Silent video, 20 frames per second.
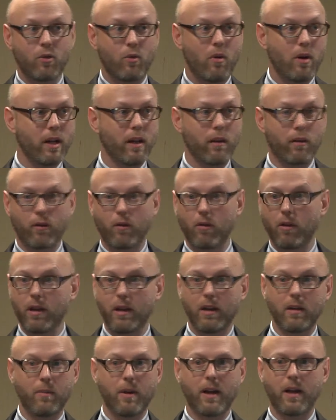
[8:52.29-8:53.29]
20,
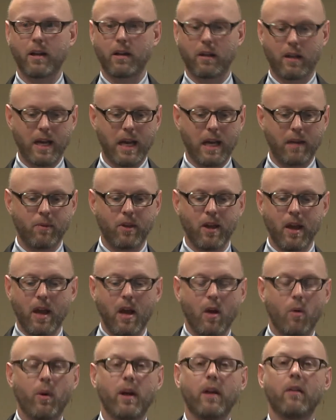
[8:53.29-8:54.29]
30 independent claims.
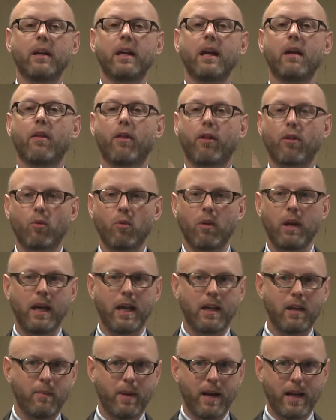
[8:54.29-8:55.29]
We only get 3
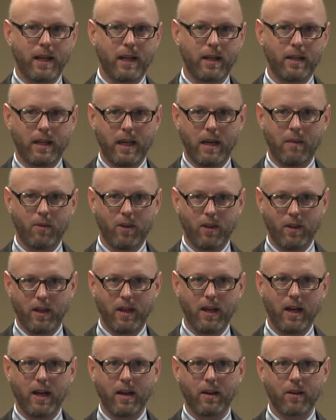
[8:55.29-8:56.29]
independent claims in the
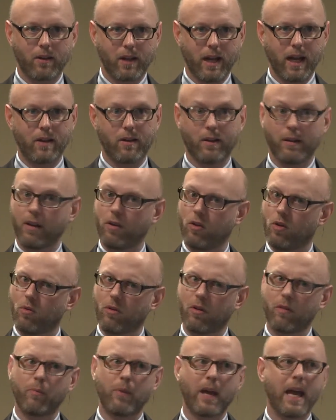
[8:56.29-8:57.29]
United States. Unless you
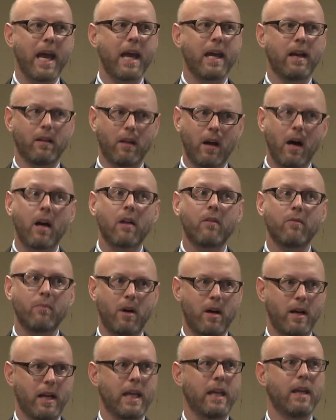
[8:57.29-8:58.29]
want to pay a lot of
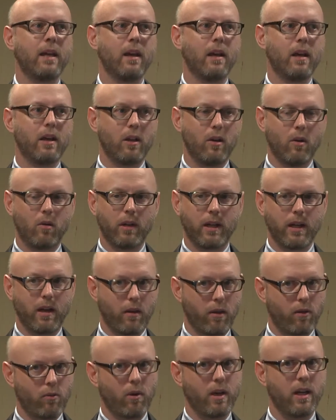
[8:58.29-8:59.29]
money, you only
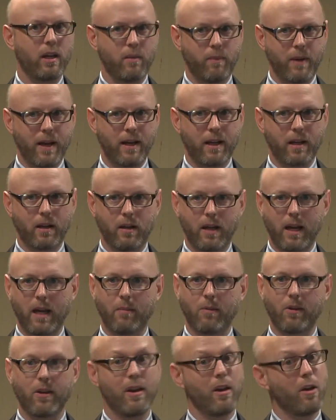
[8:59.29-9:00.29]
get 3 independent
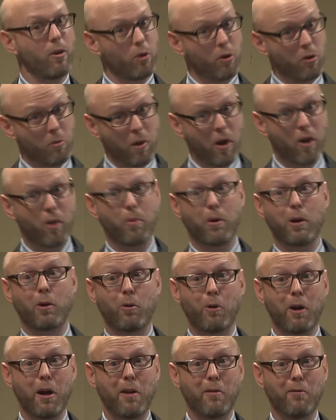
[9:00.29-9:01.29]
claims. So you better be
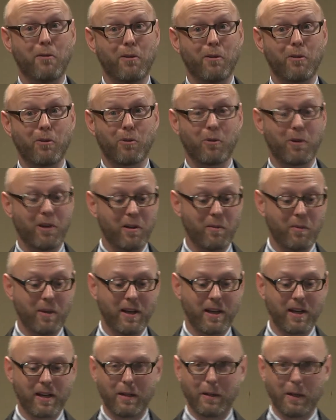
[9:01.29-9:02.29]
creative with those 3
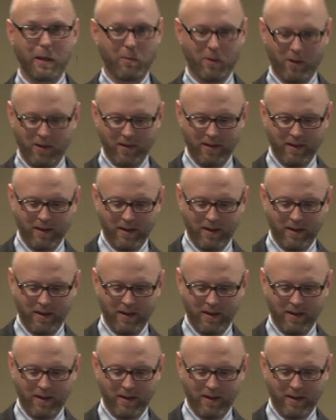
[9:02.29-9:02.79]
independent claims.